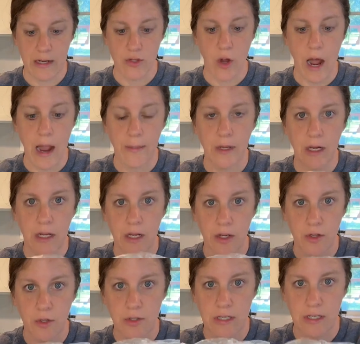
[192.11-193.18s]
So I'm gonna
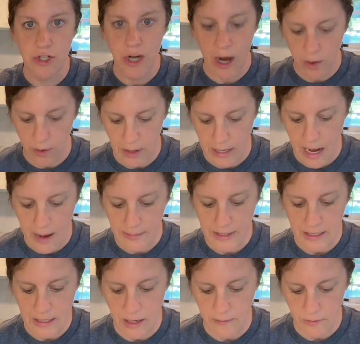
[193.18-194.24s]
use a shower cap to
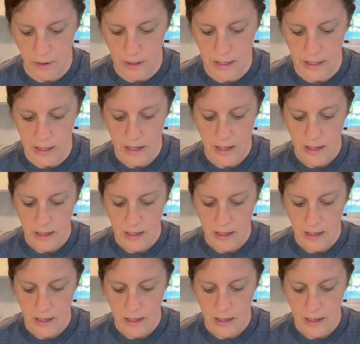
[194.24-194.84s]
cover it.